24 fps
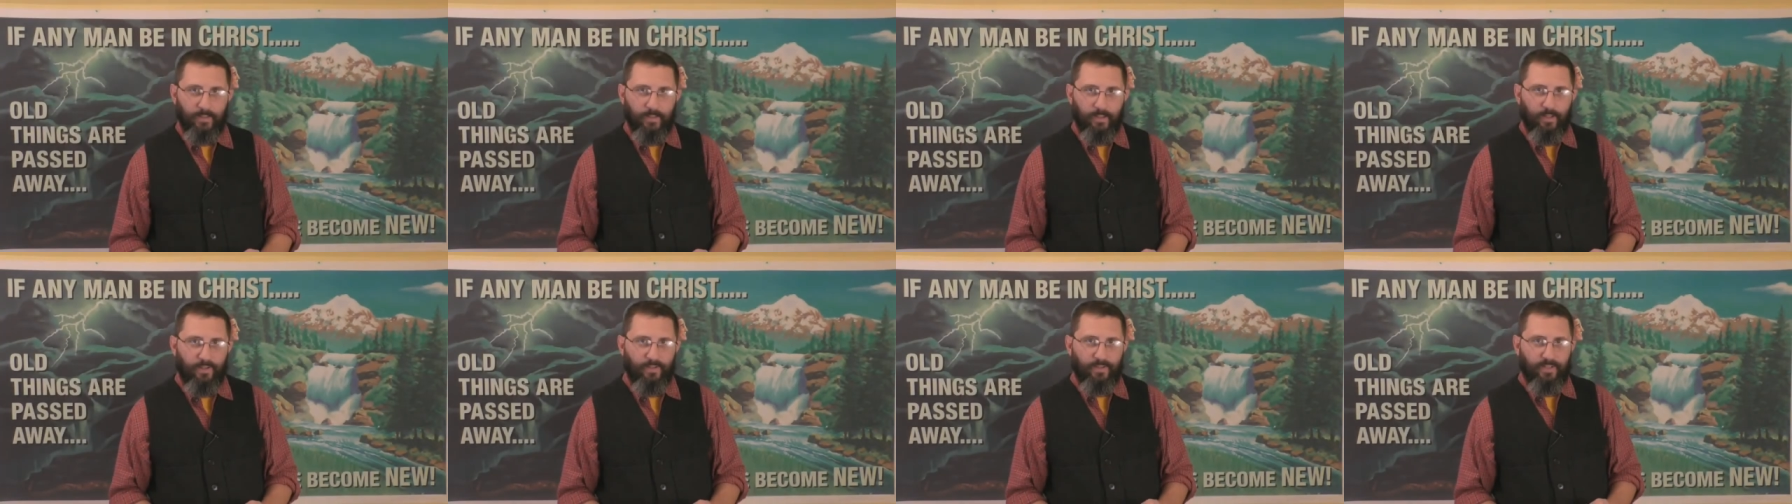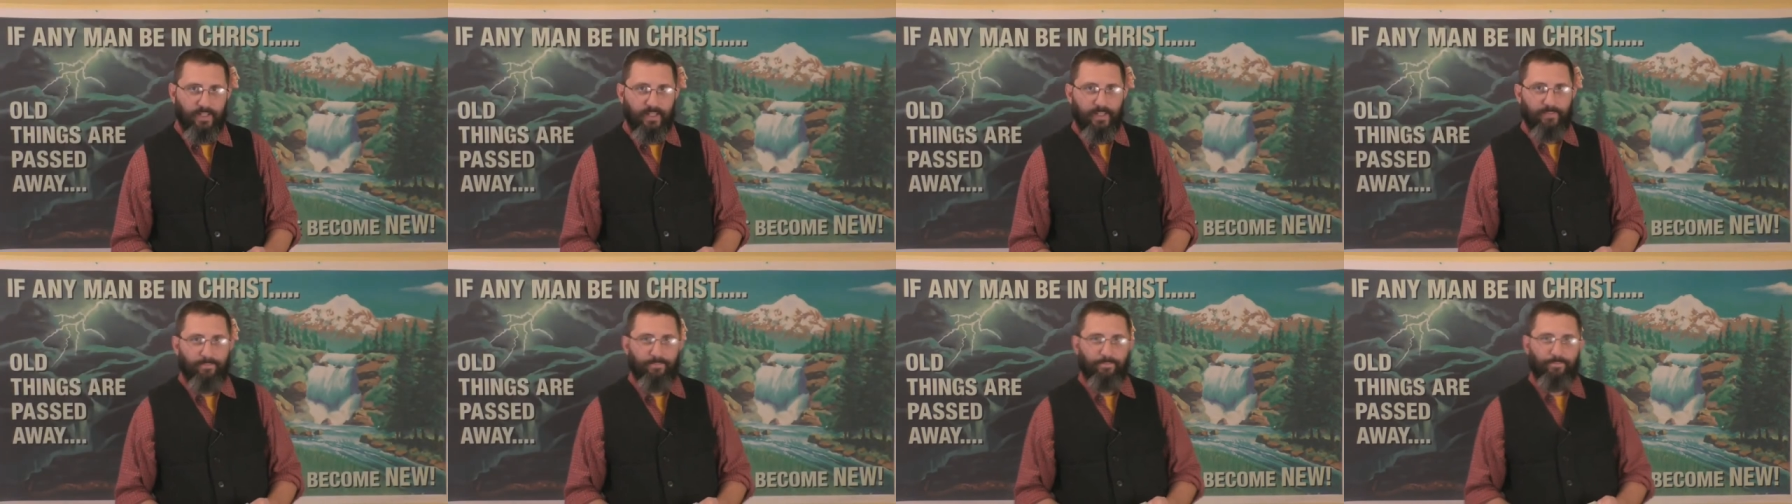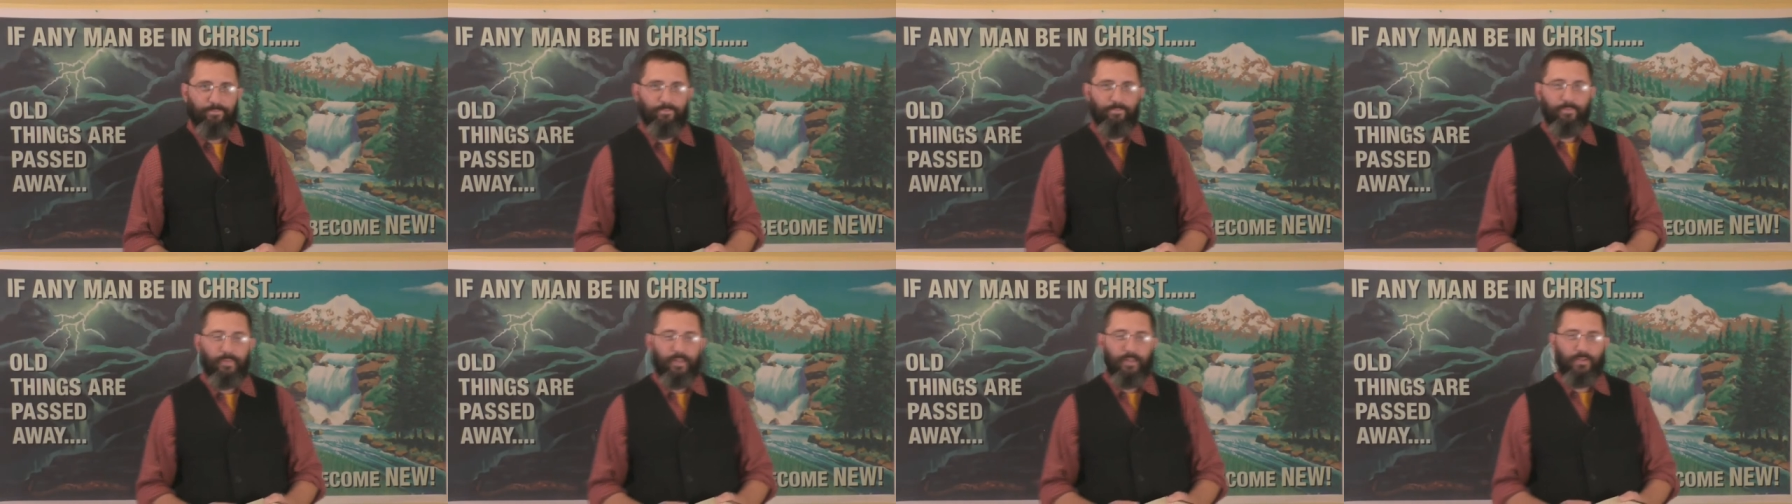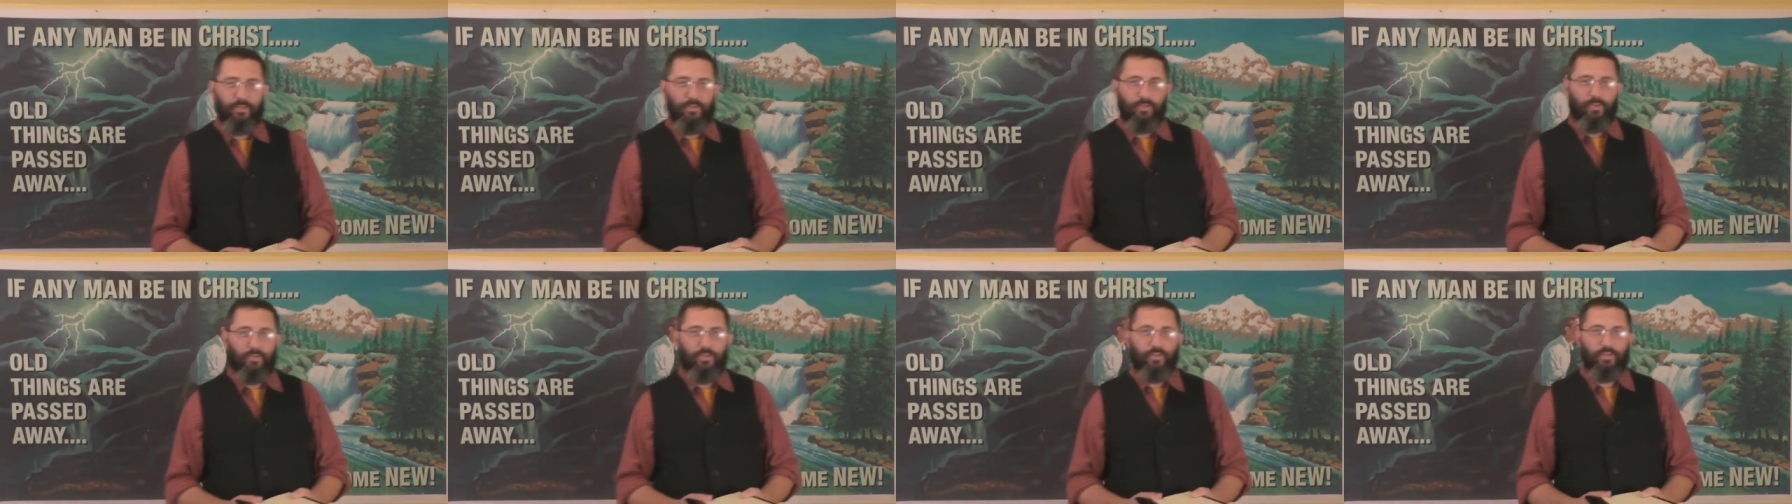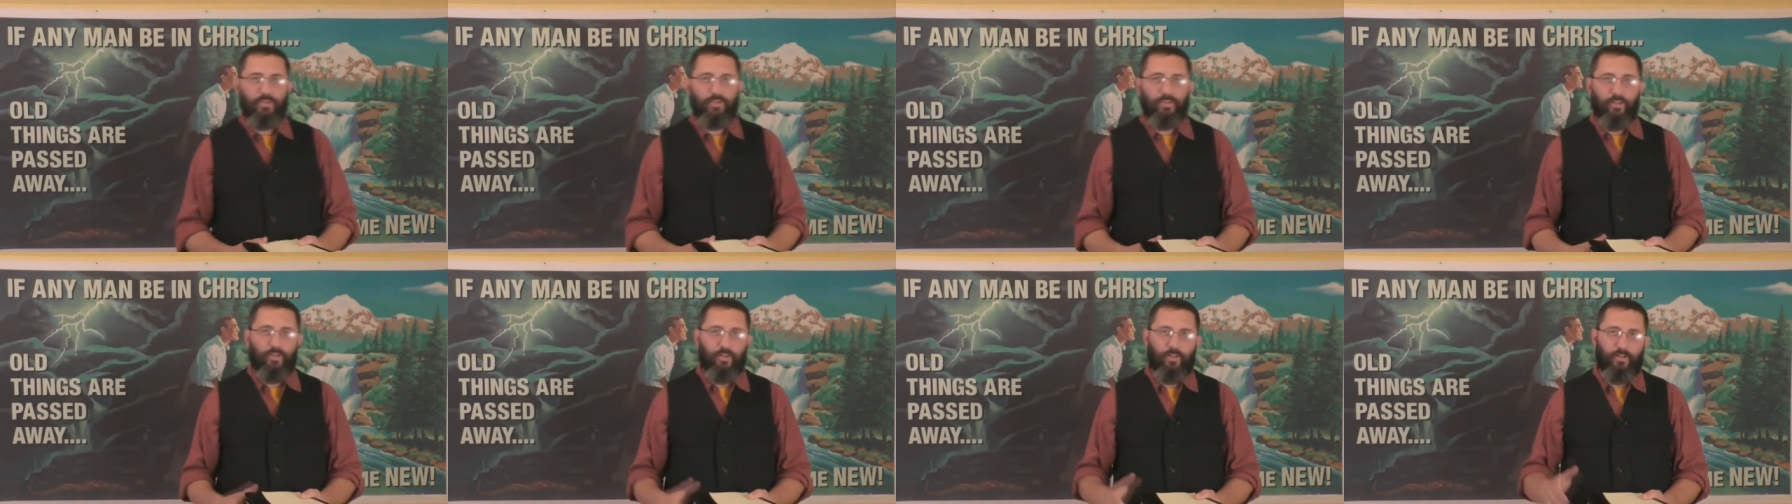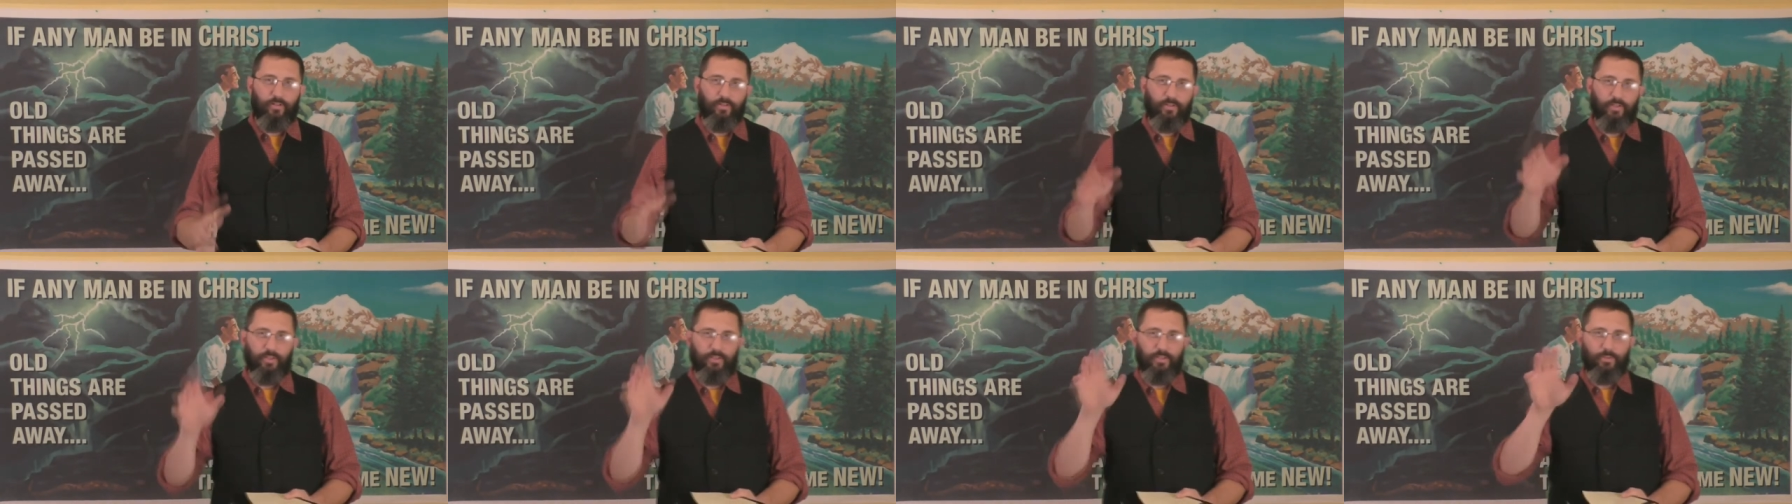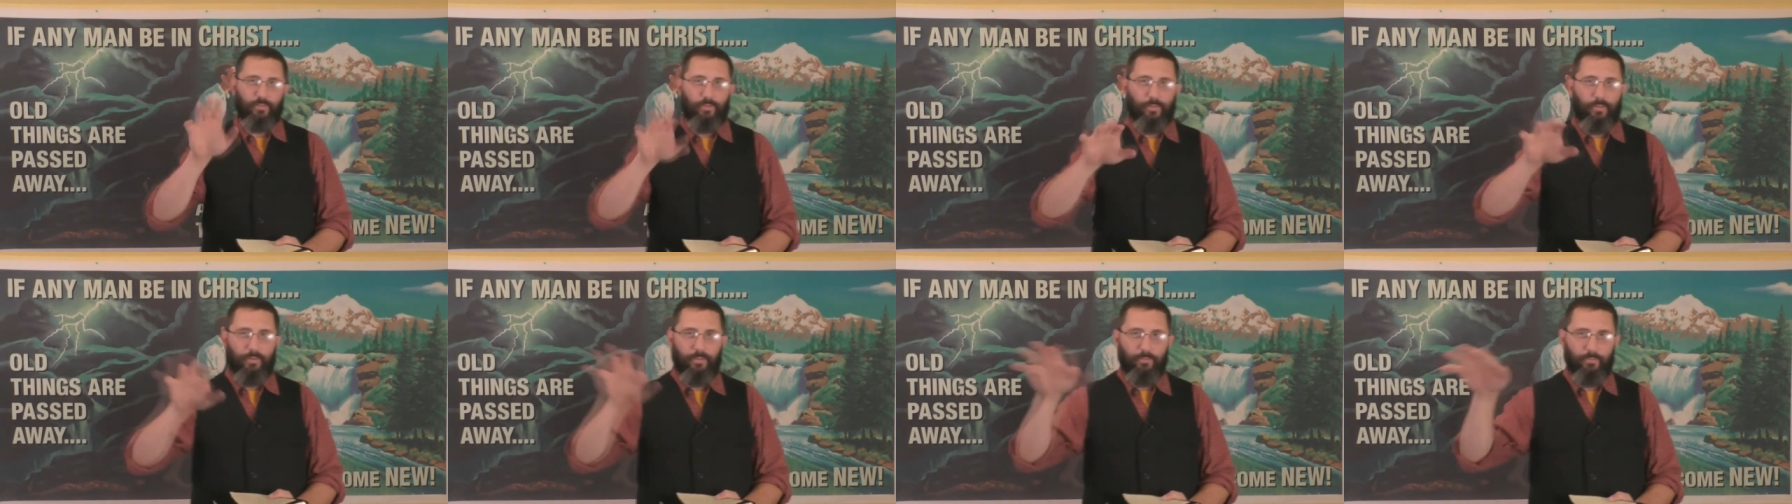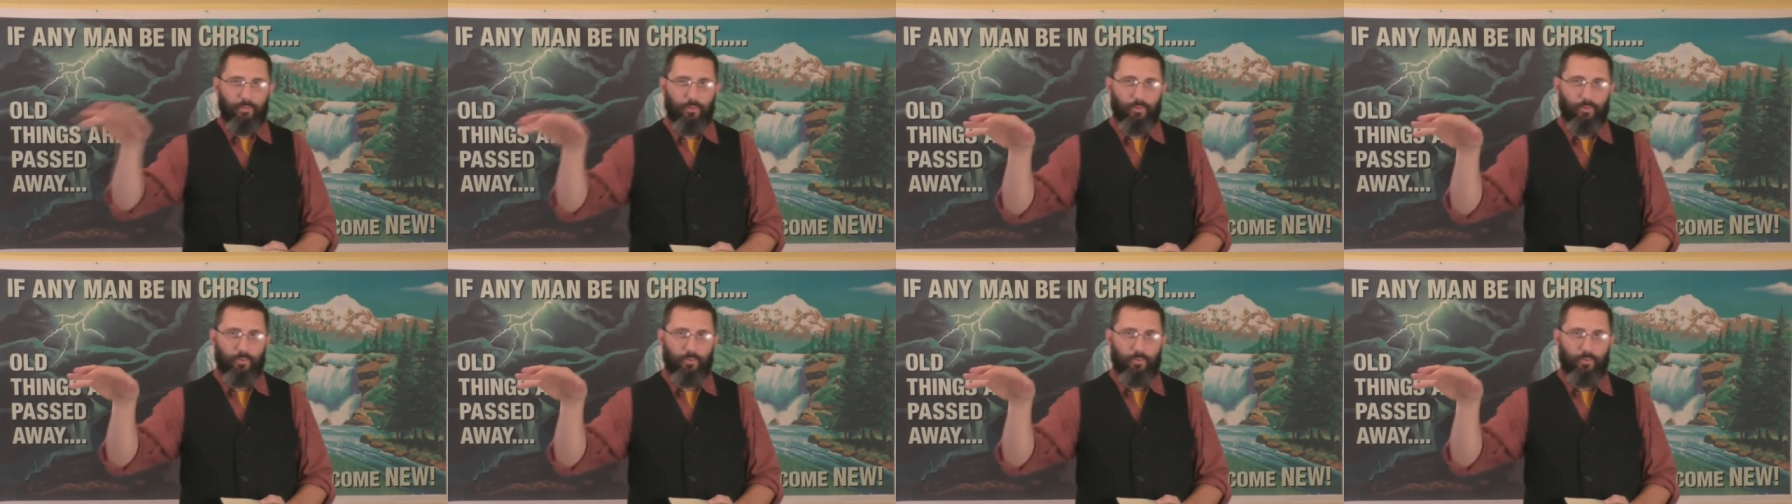Okay. So you saw the swimming